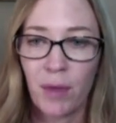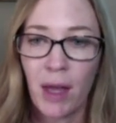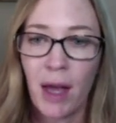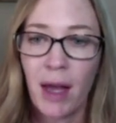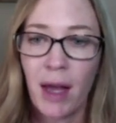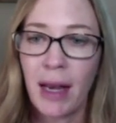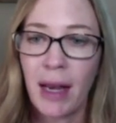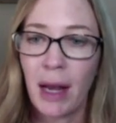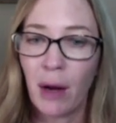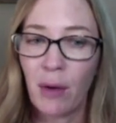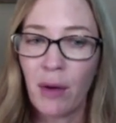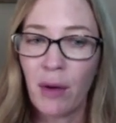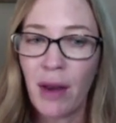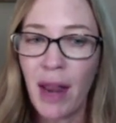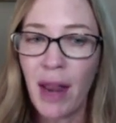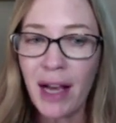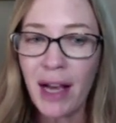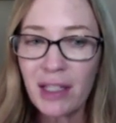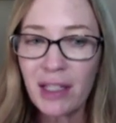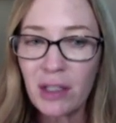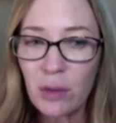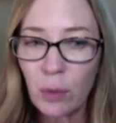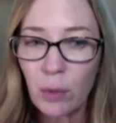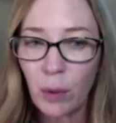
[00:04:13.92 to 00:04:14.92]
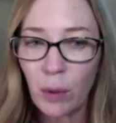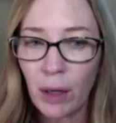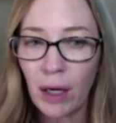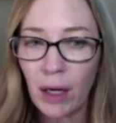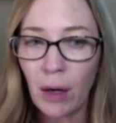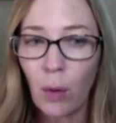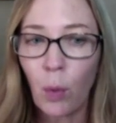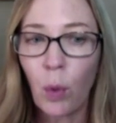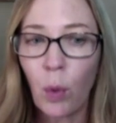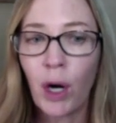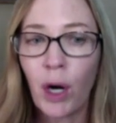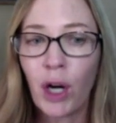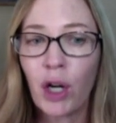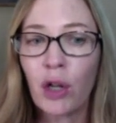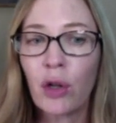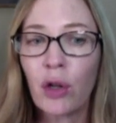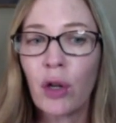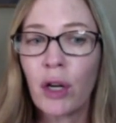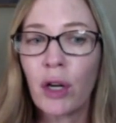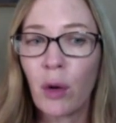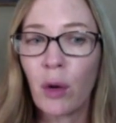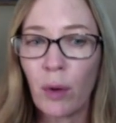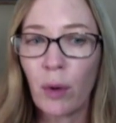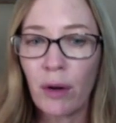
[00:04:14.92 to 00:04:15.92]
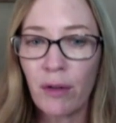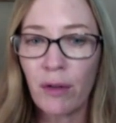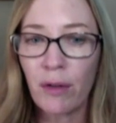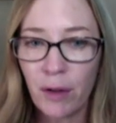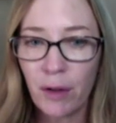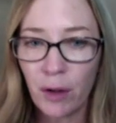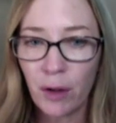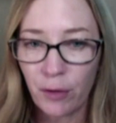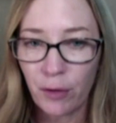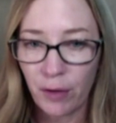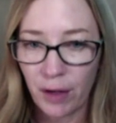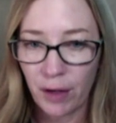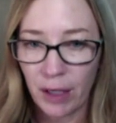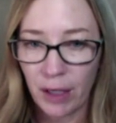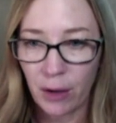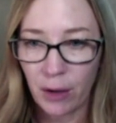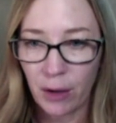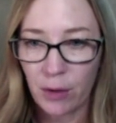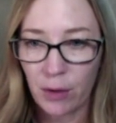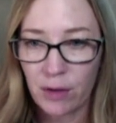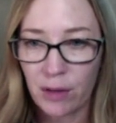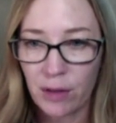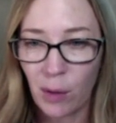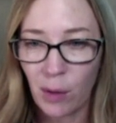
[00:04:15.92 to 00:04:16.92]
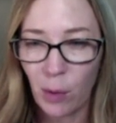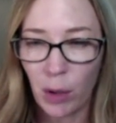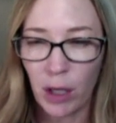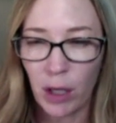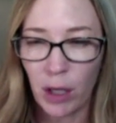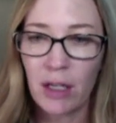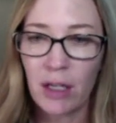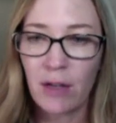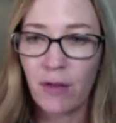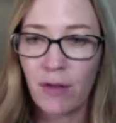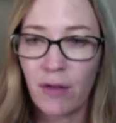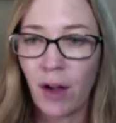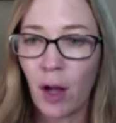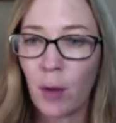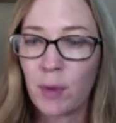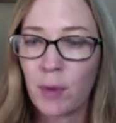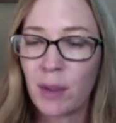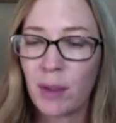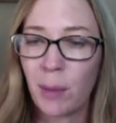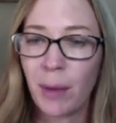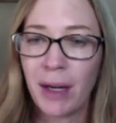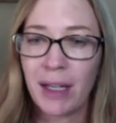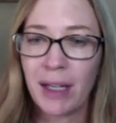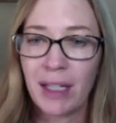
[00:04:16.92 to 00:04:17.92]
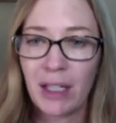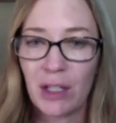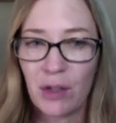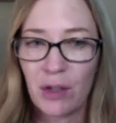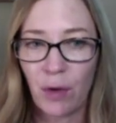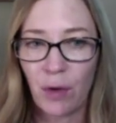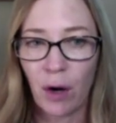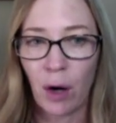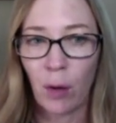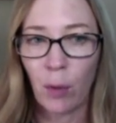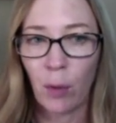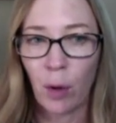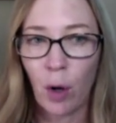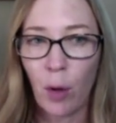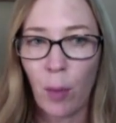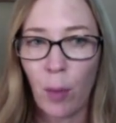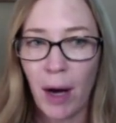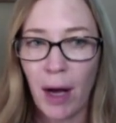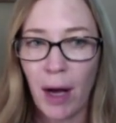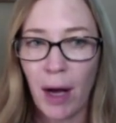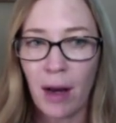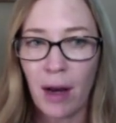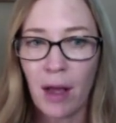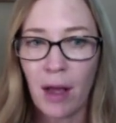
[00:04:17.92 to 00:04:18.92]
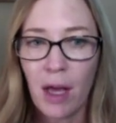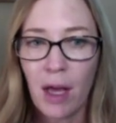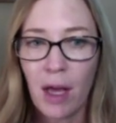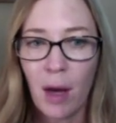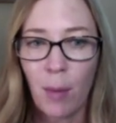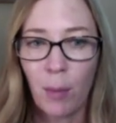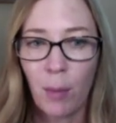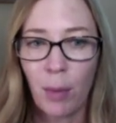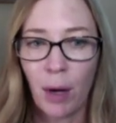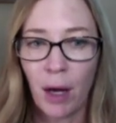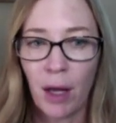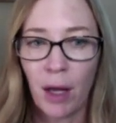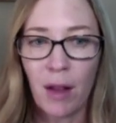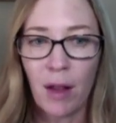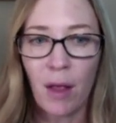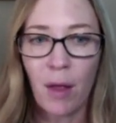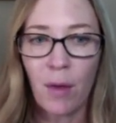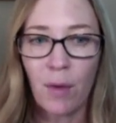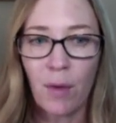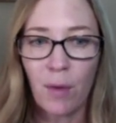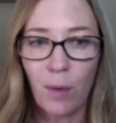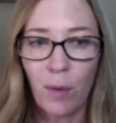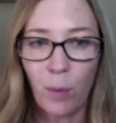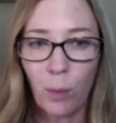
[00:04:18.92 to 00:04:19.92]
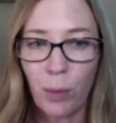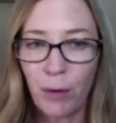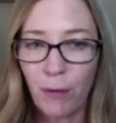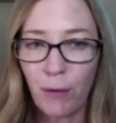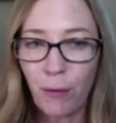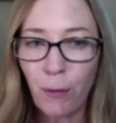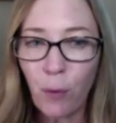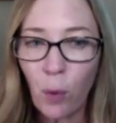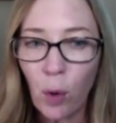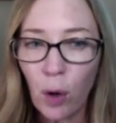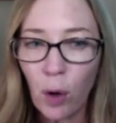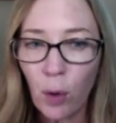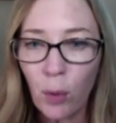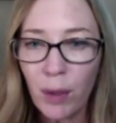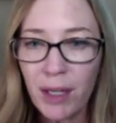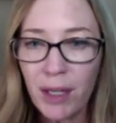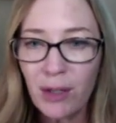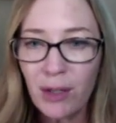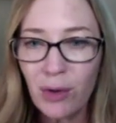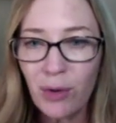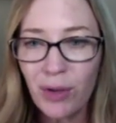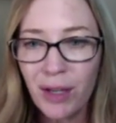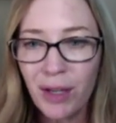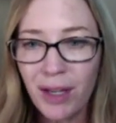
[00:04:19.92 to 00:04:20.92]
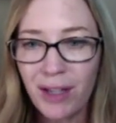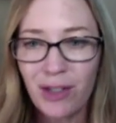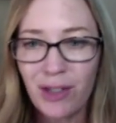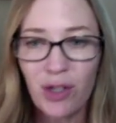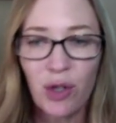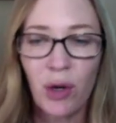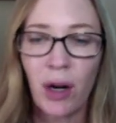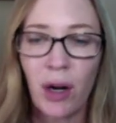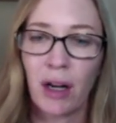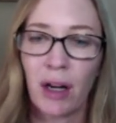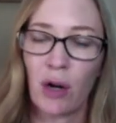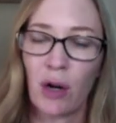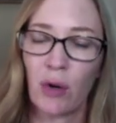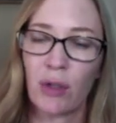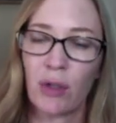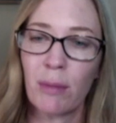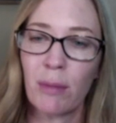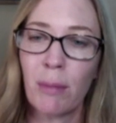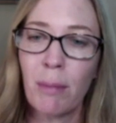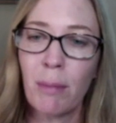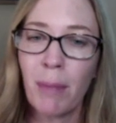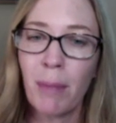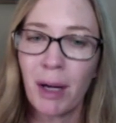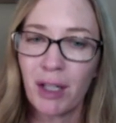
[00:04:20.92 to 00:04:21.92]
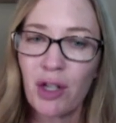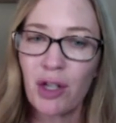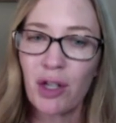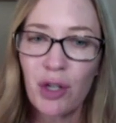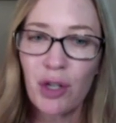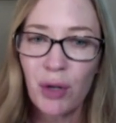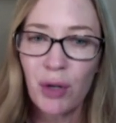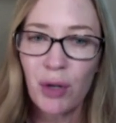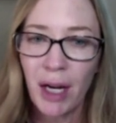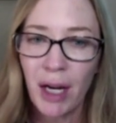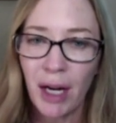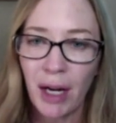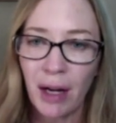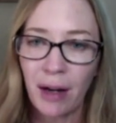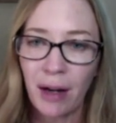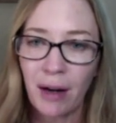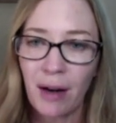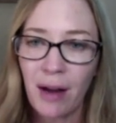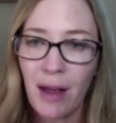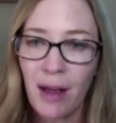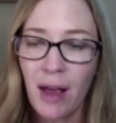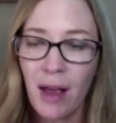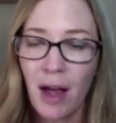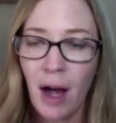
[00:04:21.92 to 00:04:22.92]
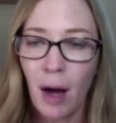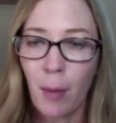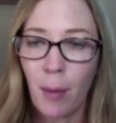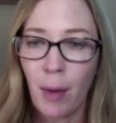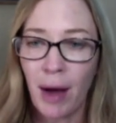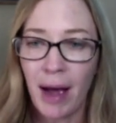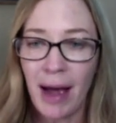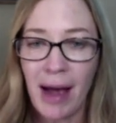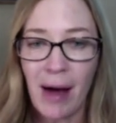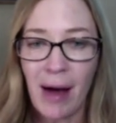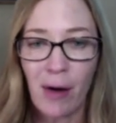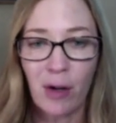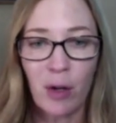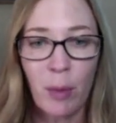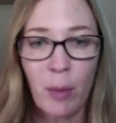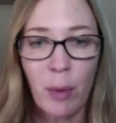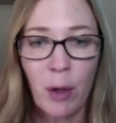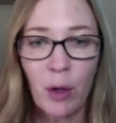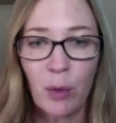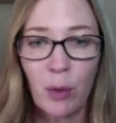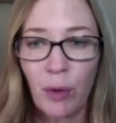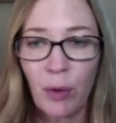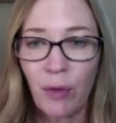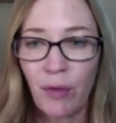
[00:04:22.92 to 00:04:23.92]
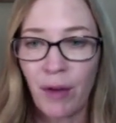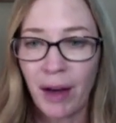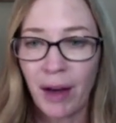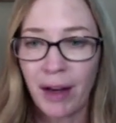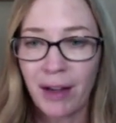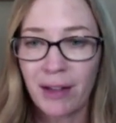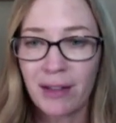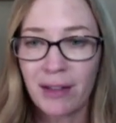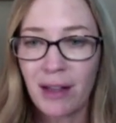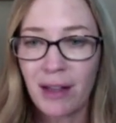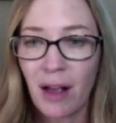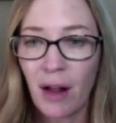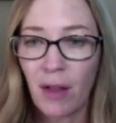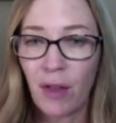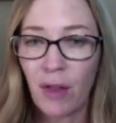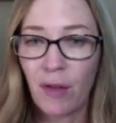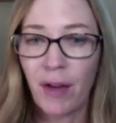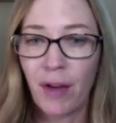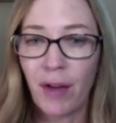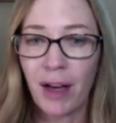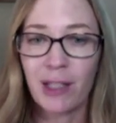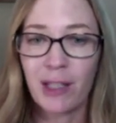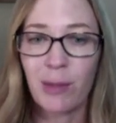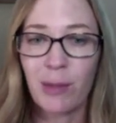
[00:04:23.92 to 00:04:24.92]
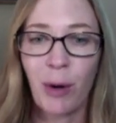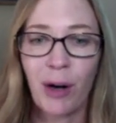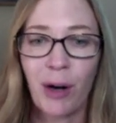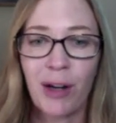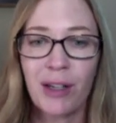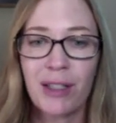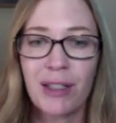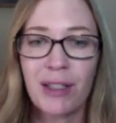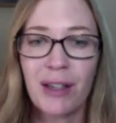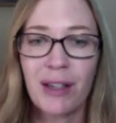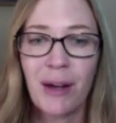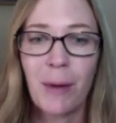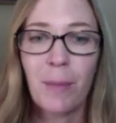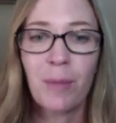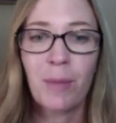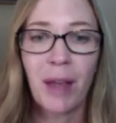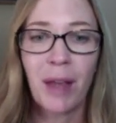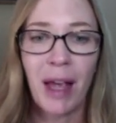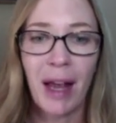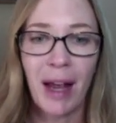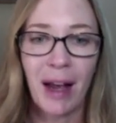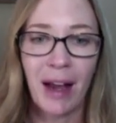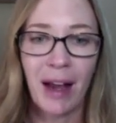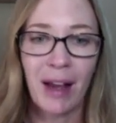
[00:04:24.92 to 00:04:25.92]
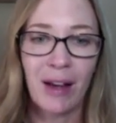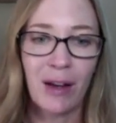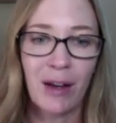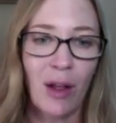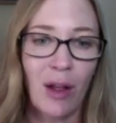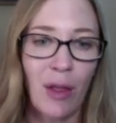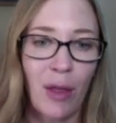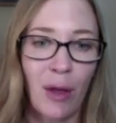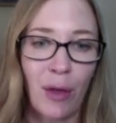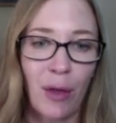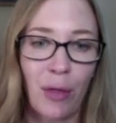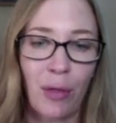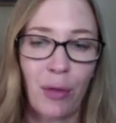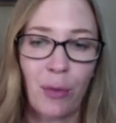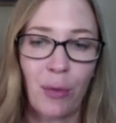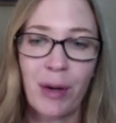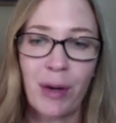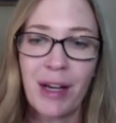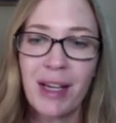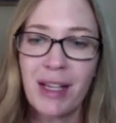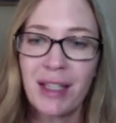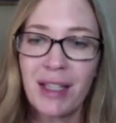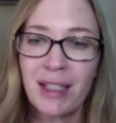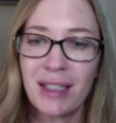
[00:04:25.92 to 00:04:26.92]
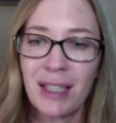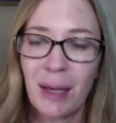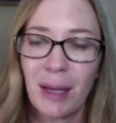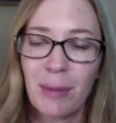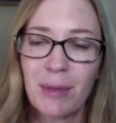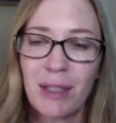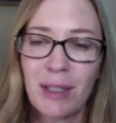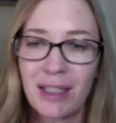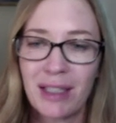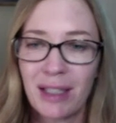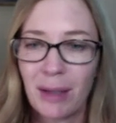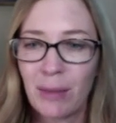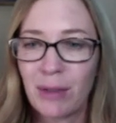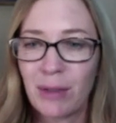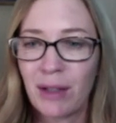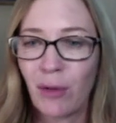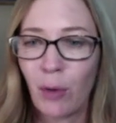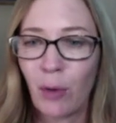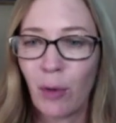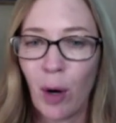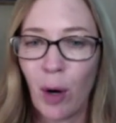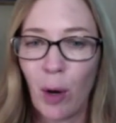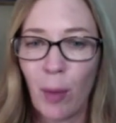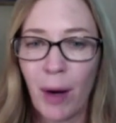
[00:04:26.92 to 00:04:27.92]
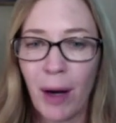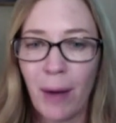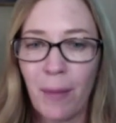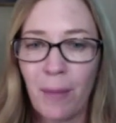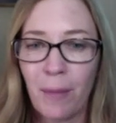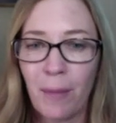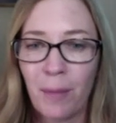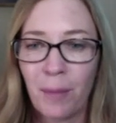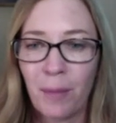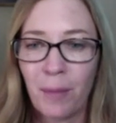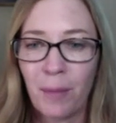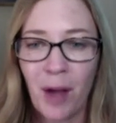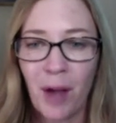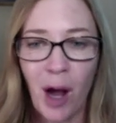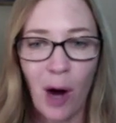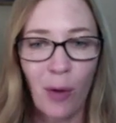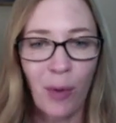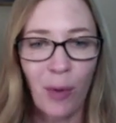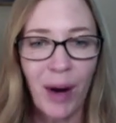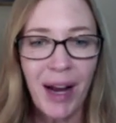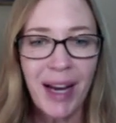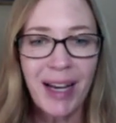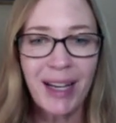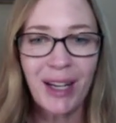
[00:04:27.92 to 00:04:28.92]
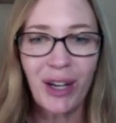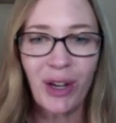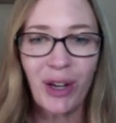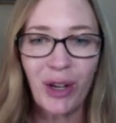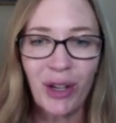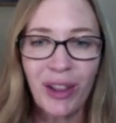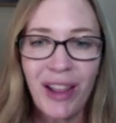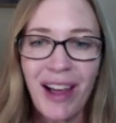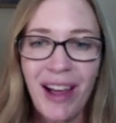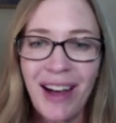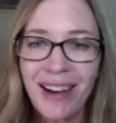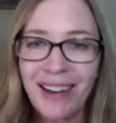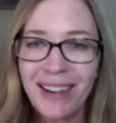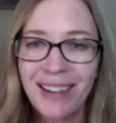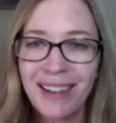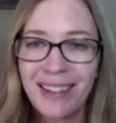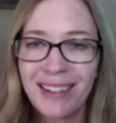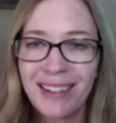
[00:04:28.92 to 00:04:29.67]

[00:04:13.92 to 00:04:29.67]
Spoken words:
Now, next week, we're going to look at reveal videos and we're going to develop some ideas for our robot. But before we do this, you got to know as much as you can about how to build with VEX, the VEX parts, and the 3 subsystems of a robot. All right, good luck.